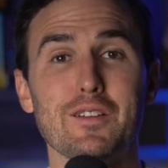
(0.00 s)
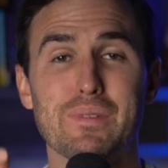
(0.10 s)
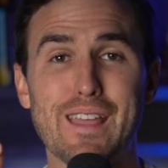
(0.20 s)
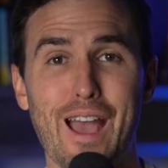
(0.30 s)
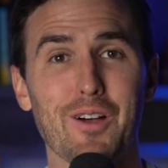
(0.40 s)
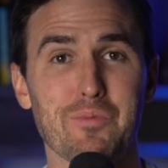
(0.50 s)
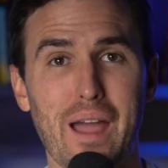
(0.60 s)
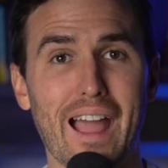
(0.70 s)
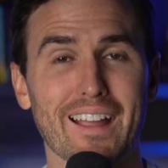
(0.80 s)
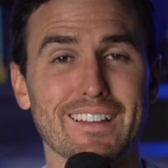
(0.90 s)
be held
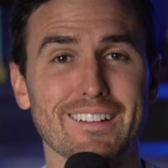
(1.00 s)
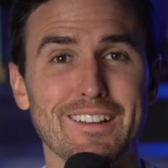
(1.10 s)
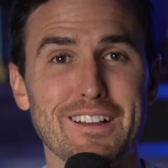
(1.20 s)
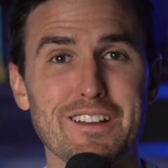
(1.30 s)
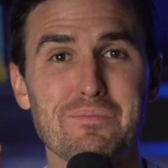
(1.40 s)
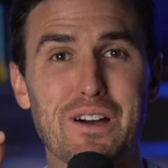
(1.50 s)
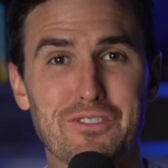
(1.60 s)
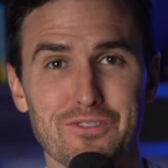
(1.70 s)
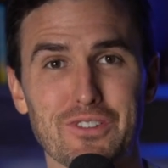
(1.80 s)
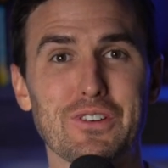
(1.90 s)
back by
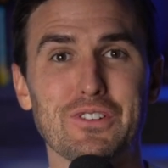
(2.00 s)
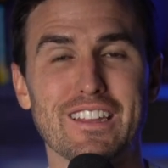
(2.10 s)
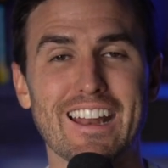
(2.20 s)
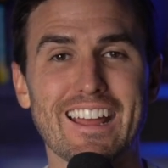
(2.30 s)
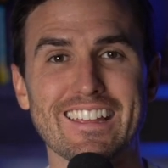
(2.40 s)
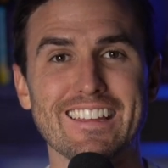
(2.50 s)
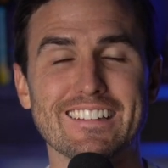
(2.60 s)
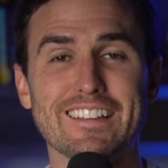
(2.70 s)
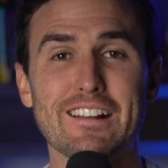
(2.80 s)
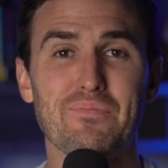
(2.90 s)
the food that I
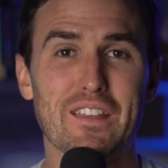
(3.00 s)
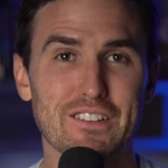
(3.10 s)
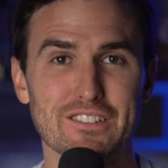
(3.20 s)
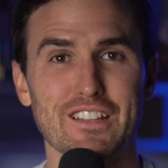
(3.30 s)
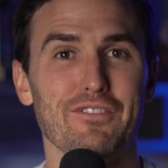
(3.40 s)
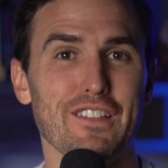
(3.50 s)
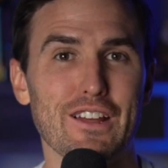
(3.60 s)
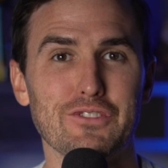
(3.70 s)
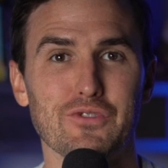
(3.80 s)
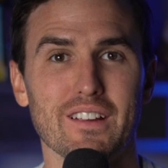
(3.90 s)
eat and the stuff that
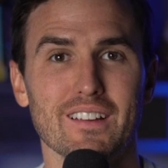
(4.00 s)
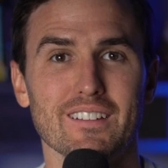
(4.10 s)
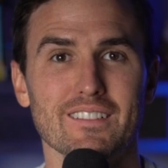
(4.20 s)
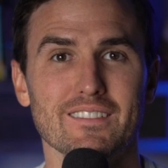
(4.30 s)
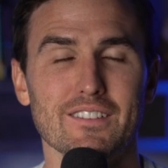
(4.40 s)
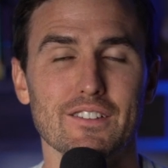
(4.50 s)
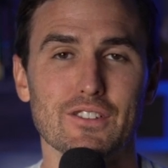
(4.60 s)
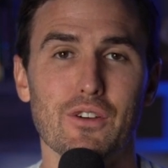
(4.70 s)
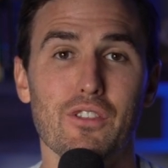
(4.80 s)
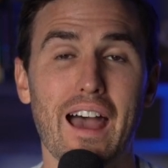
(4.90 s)
I drink. And
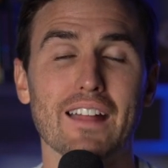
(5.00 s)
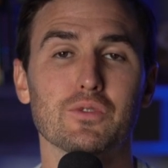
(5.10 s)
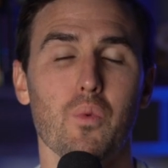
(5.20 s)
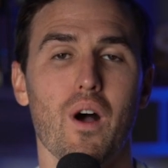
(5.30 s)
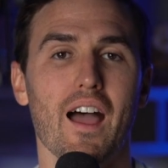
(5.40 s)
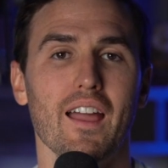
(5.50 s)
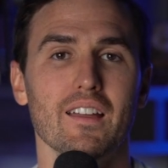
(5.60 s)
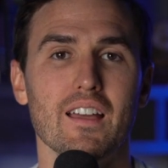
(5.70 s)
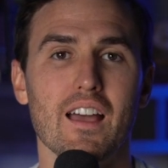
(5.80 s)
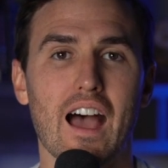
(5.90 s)
so that's why
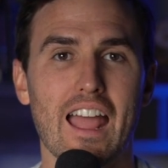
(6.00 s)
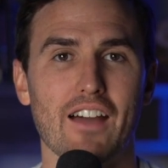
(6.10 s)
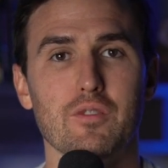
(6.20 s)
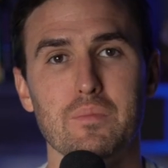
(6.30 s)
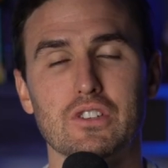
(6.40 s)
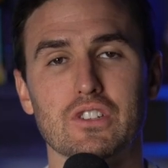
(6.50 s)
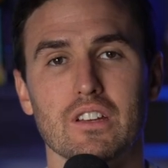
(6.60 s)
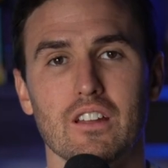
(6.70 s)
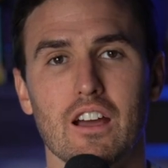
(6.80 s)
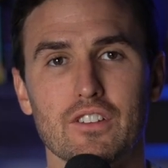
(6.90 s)
I have the
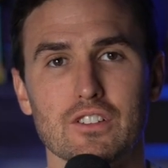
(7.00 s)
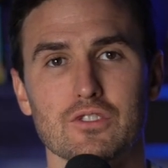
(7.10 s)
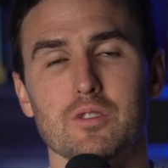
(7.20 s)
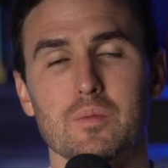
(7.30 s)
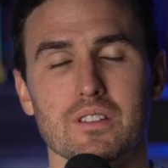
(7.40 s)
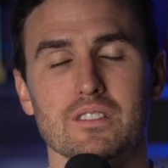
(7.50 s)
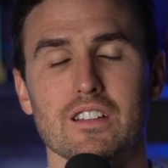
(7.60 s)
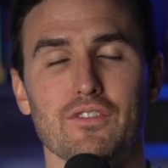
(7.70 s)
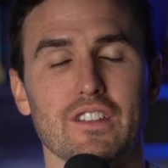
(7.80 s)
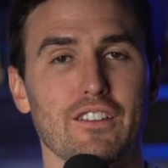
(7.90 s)
mission of consuming the
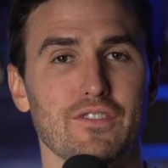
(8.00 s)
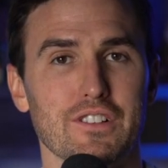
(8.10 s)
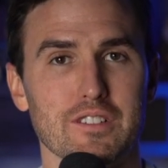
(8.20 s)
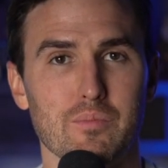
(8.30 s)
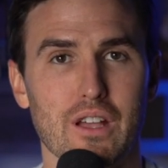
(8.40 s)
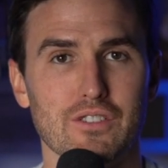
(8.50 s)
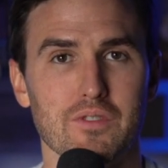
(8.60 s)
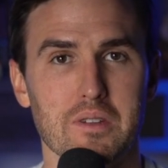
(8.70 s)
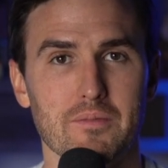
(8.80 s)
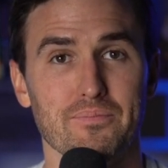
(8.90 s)
stuff that I feel is best
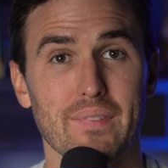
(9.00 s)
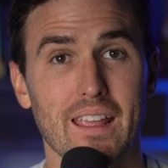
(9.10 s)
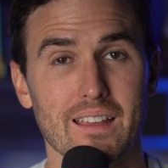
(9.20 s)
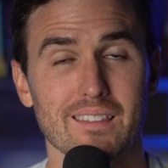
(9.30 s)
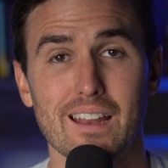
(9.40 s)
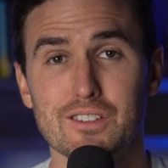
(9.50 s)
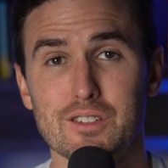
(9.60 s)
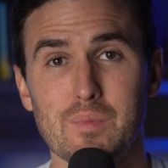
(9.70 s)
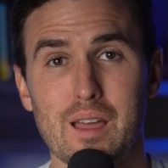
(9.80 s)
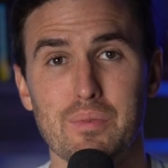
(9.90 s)
for me. And that is
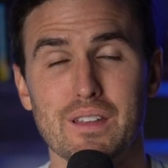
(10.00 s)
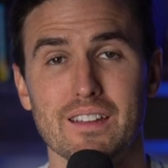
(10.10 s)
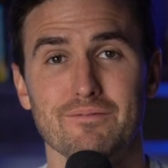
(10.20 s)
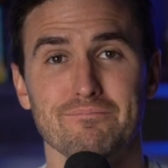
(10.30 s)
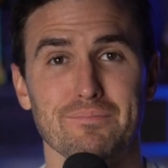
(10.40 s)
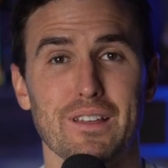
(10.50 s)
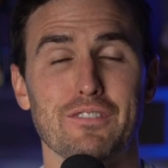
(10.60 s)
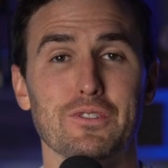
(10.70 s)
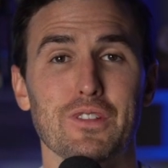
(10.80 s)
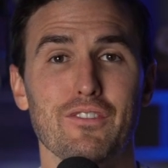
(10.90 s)
just my opinion.
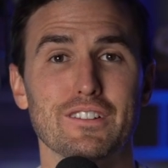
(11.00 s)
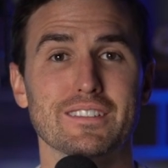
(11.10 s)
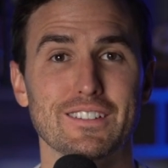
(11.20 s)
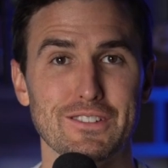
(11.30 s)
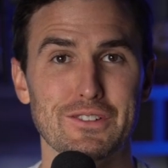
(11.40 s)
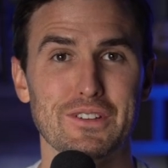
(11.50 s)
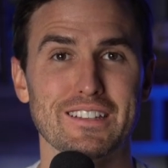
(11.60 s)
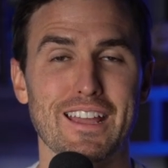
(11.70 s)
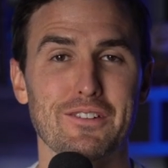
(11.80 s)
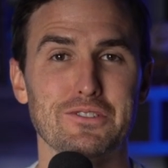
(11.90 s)
If you love it, you
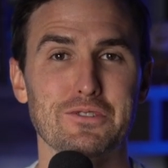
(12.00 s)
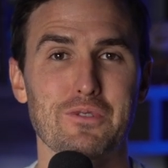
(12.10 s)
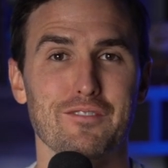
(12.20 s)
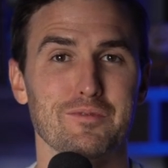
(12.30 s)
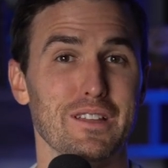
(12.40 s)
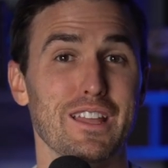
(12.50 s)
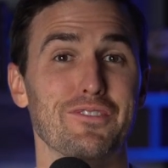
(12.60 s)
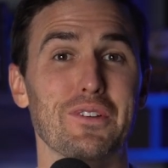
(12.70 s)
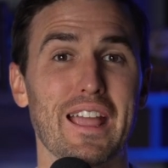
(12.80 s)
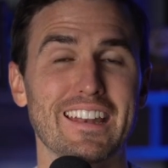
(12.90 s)
can take what you want from it.
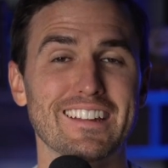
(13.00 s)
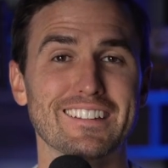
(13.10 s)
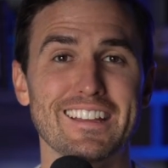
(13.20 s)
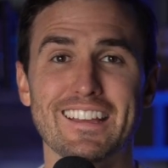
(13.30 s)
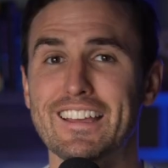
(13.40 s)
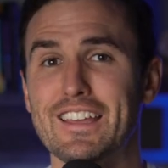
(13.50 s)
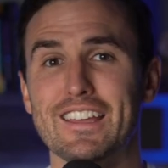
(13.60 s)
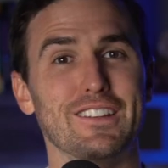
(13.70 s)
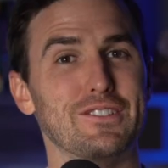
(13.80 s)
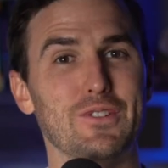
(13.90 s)
If you hate it,
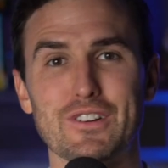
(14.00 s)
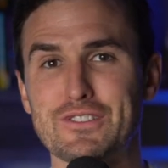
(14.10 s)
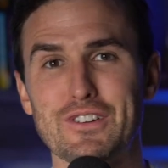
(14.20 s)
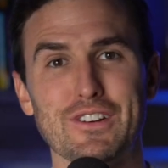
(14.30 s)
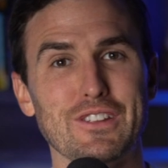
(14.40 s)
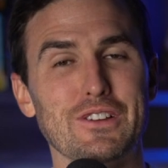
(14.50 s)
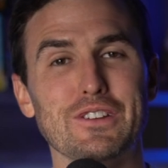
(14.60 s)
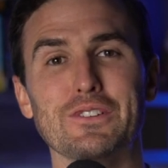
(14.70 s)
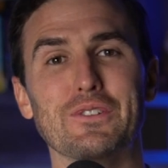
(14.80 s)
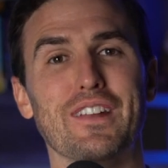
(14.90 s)
it's your journey. You
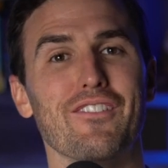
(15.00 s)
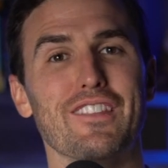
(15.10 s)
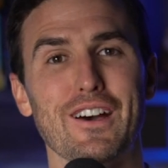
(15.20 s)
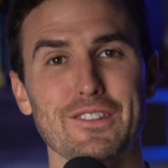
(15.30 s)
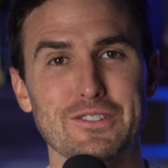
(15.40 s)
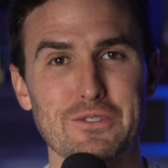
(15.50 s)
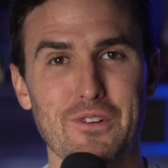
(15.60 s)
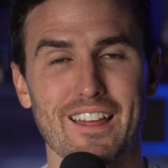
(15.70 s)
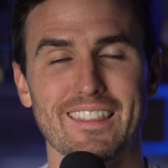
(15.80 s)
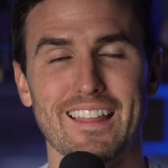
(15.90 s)
can do whatever the hell that you
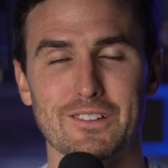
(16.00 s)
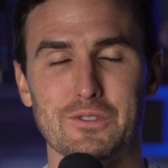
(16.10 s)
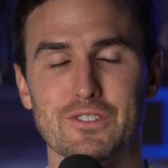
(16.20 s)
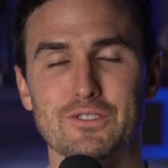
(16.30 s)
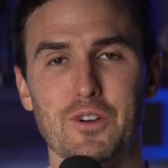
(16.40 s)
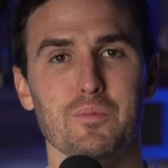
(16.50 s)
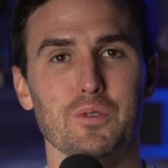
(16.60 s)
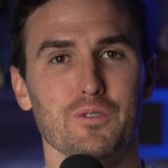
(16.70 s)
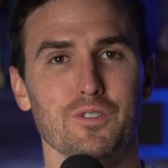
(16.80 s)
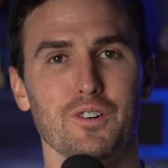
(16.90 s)
want. And that's what's so
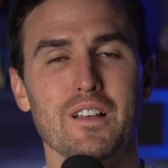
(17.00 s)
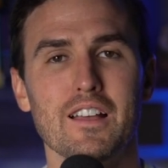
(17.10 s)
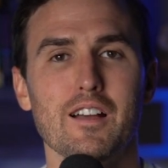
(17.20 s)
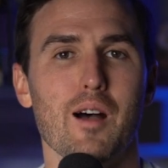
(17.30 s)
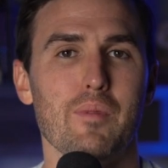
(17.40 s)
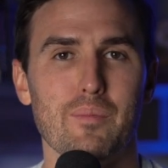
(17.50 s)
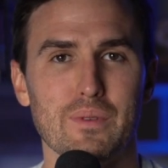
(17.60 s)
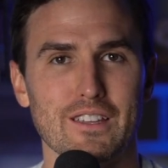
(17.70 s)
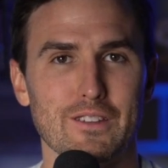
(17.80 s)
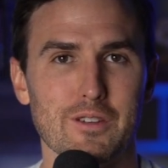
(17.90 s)
beautiful about
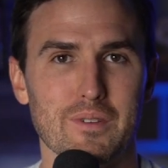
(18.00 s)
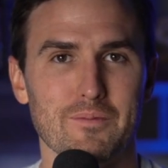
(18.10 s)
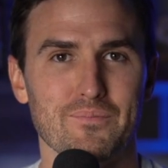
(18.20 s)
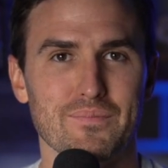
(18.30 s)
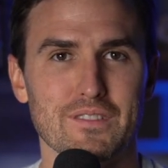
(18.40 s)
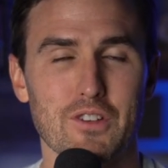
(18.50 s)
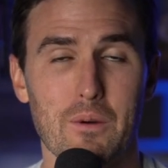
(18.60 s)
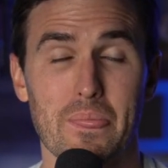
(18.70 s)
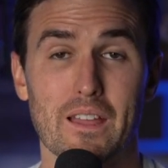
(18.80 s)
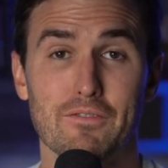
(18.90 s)
being a human.
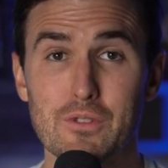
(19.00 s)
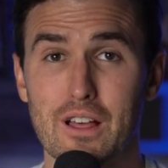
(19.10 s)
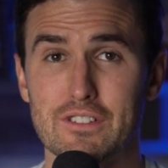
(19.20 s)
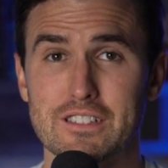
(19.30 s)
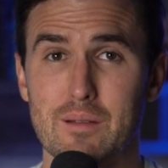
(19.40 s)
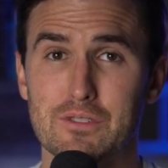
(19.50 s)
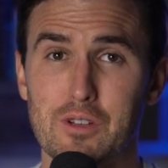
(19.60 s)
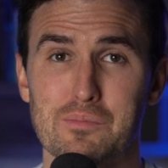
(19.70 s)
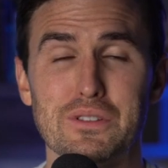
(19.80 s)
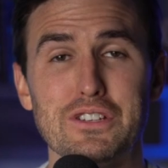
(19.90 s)
So if you love this
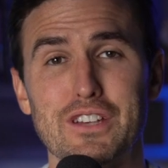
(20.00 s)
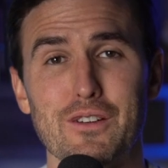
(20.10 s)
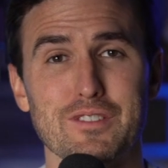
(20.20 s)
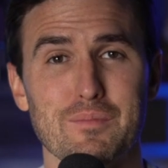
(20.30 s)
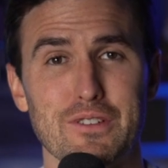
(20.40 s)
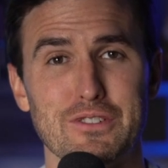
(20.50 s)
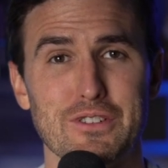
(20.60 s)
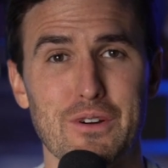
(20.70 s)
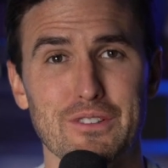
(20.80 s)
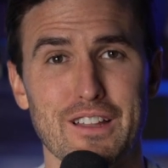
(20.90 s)
episode, please share with someone that
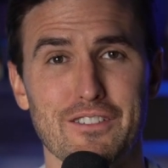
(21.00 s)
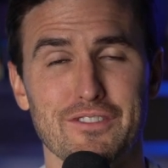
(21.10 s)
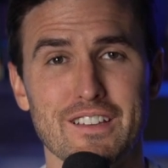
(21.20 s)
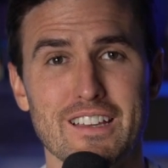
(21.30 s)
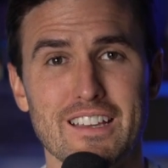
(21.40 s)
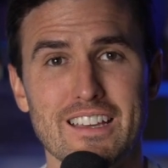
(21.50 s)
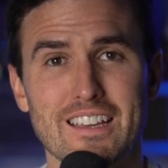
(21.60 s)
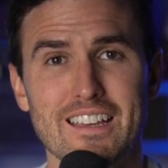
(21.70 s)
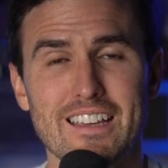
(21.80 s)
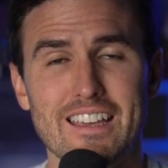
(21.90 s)
you know and love.
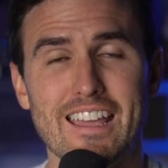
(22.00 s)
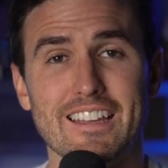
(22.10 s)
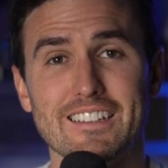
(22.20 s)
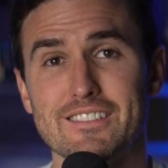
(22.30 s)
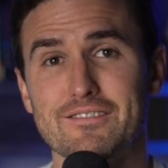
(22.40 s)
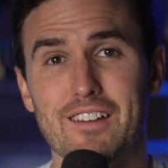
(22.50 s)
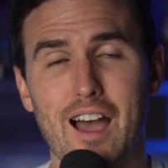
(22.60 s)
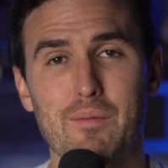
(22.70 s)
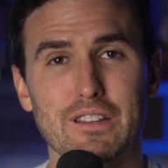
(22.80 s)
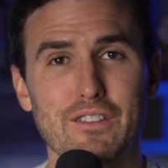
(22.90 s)
And
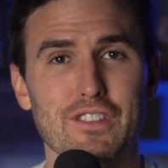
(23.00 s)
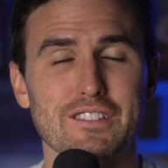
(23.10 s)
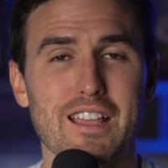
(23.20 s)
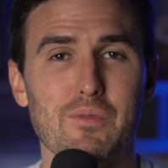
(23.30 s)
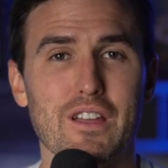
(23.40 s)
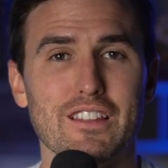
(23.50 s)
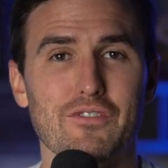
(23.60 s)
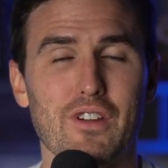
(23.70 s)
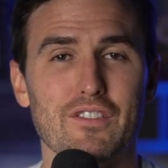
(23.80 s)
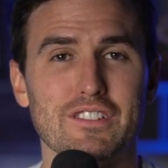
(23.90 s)
I'm going to leave you the same way I
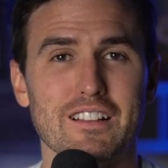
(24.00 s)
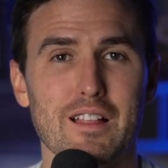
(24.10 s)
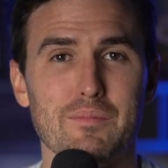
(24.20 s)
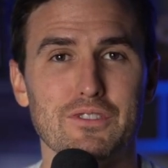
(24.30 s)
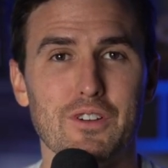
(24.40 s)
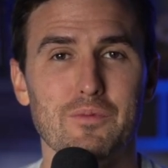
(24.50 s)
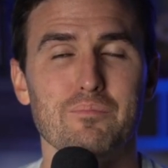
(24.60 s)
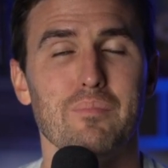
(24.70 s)
leave you every single episode.